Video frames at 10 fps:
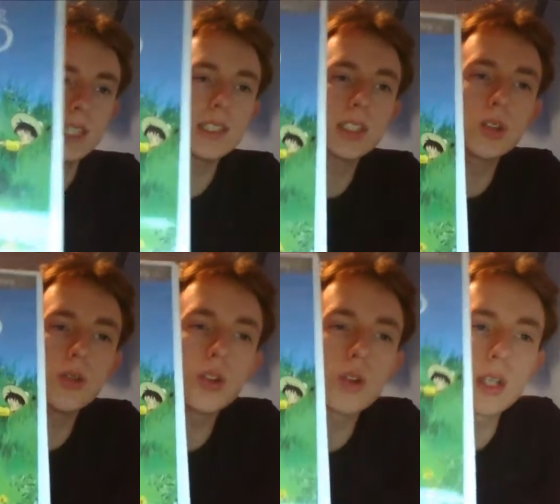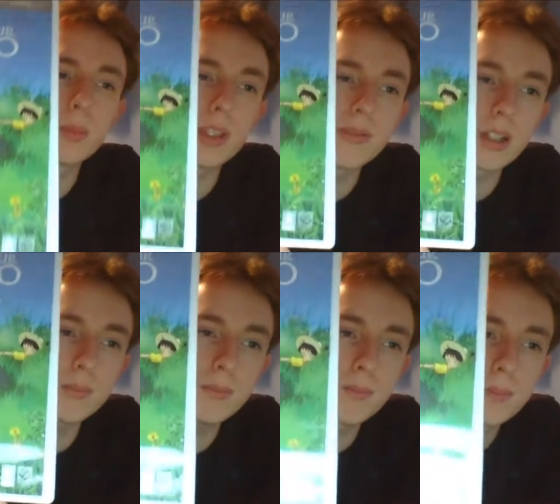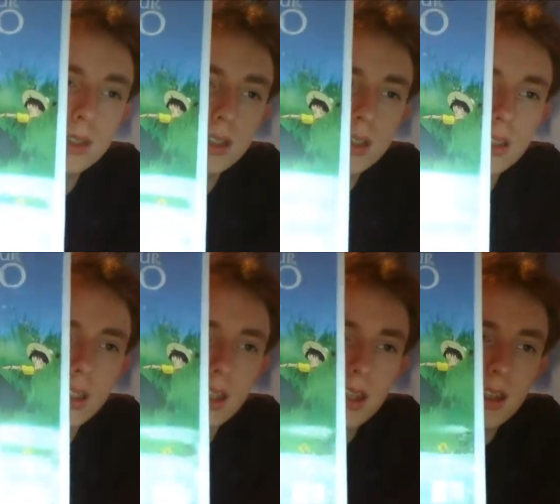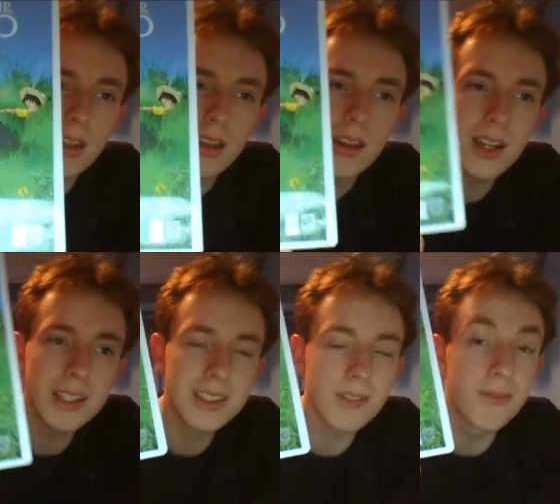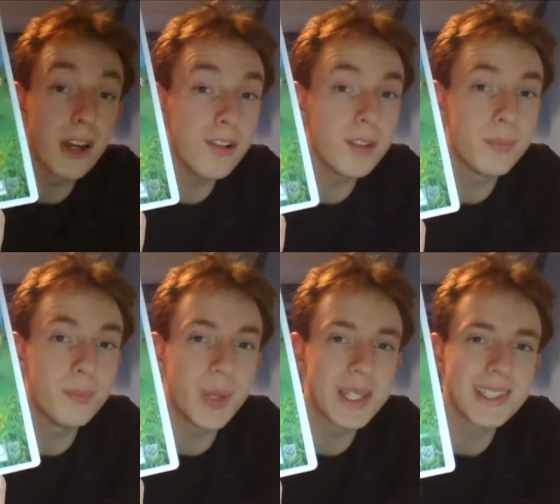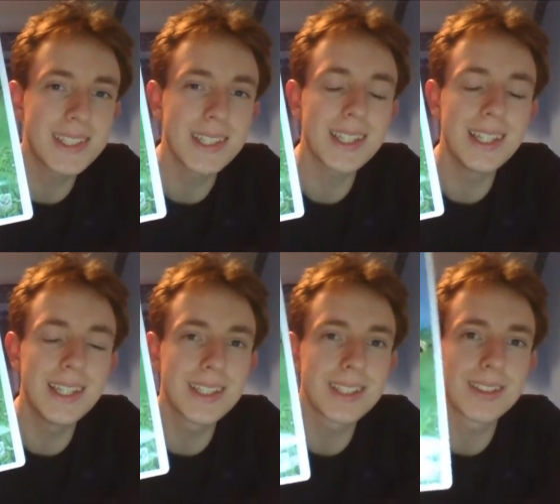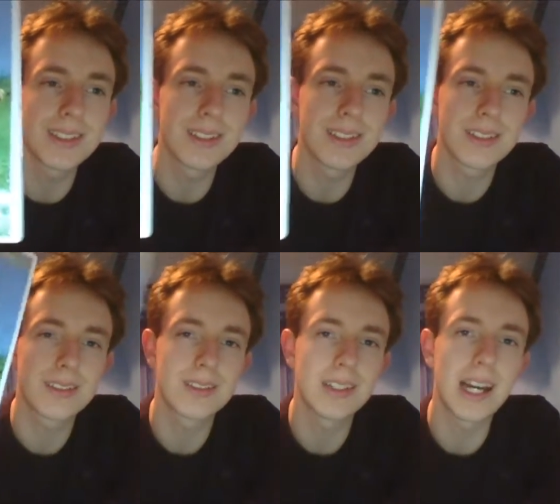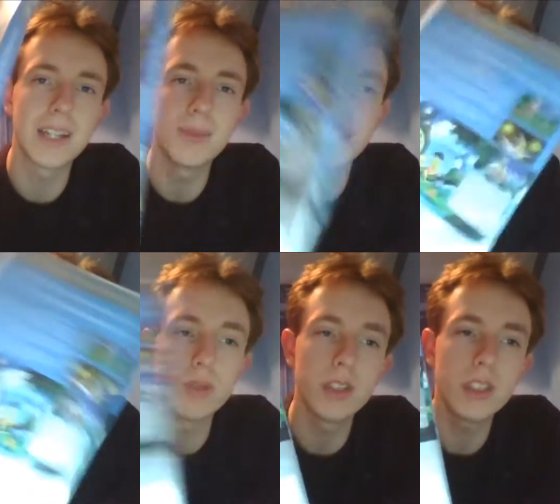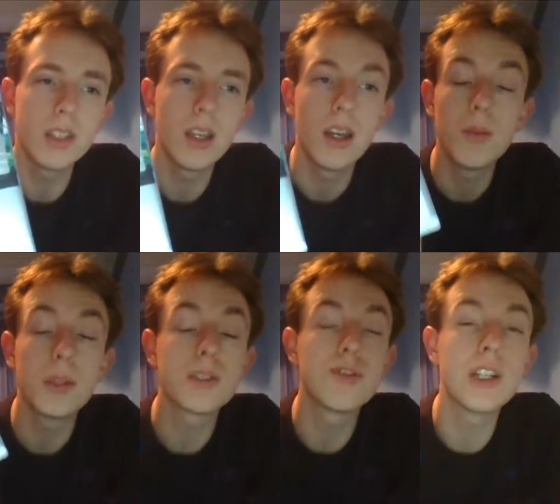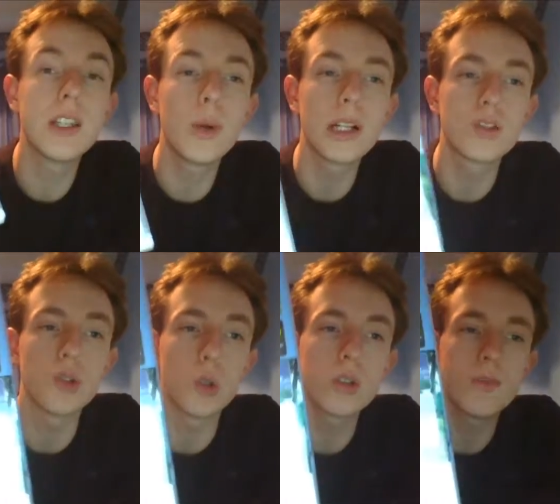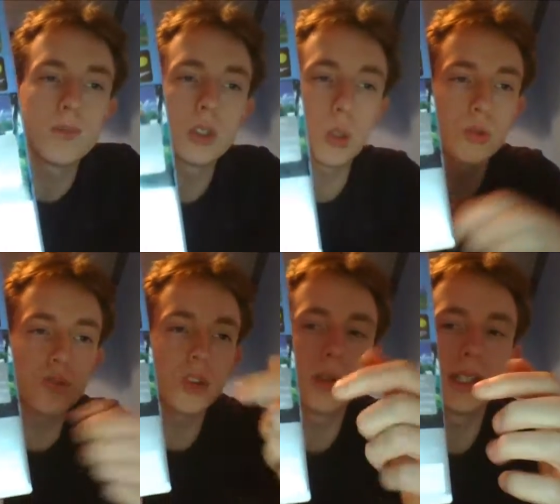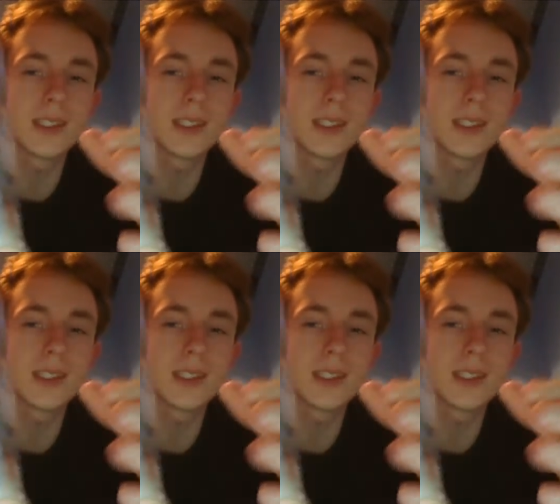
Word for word: It's a Studio Ghibli film. It's a very basic, innocent animated movie, but it's really well drawn. Totoro